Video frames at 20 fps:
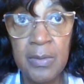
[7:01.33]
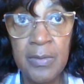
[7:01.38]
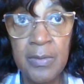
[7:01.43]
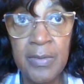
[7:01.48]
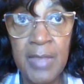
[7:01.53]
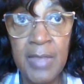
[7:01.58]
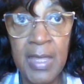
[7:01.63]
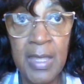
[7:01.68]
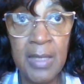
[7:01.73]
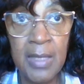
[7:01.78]

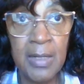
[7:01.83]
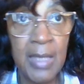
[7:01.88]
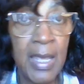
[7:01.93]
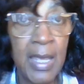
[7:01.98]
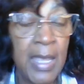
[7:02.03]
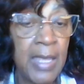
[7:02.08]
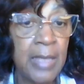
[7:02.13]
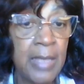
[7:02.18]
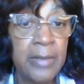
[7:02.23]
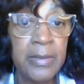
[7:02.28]
that
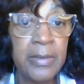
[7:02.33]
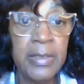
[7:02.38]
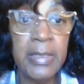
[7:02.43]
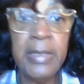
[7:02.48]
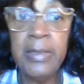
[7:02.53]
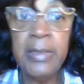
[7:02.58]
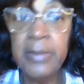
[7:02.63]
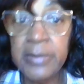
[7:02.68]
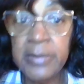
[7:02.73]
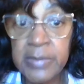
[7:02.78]
I hadn't
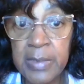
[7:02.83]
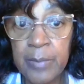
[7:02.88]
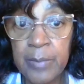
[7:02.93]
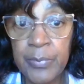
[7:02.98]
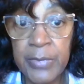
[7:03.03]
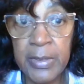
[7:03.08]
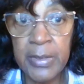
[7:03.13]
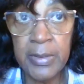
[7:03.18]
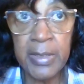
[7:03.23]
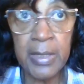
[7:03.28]
eaten
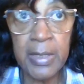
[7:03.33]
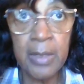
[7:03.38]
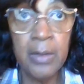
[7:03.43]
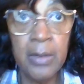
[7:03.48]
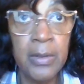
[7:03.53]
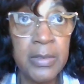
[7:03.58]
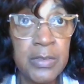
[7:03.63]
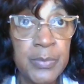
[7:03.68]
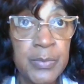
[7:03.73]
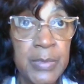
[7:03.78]
something that
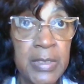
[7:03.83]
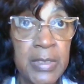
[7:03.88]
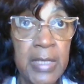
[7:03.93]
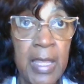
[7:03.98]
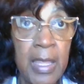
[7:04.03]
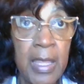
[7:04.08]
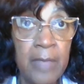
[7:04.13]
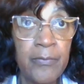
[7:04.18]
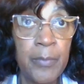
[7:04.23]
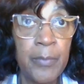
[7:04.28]
caused me to
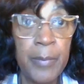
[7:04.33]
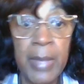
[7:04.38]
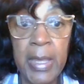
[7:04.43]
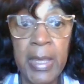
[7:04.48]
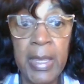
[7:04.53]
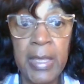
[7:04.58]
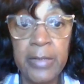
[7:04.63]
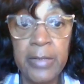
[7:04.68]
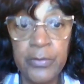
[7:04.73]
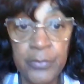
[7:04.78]
have a
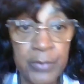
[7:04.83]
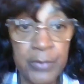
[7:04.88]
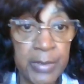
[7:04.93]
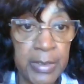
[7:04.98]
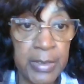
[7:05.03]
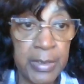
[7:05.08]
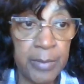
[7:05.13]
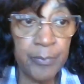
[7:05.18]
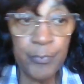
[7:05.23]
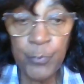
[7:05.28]
bad
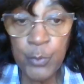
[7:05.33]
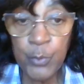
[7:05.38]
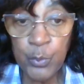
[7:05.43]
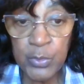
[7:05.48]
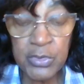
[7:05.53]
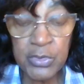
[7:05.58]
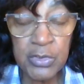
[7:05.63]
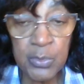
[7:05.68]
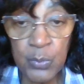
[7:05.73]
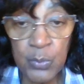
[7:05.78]
dream,
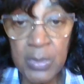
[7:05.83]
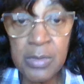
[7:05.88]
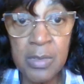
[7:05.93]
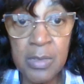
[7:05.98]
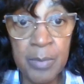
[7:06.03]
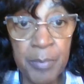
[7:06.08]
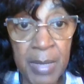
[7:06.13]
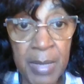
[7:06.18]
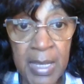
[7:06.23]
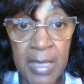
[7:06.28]
which it
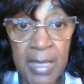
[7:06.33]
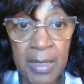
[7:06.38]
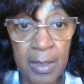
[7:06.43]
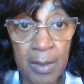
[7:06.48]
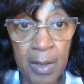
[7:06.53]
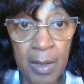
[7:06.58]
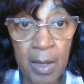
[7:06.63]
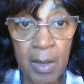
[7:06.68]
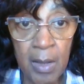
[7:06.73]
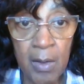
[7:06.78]
wasn't bad
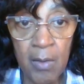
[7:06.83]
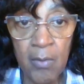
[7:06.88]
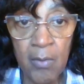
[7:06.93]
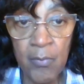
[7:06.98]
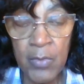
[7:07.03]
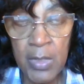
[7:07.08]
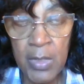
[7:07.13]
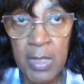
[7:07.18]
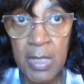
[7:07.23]
at all.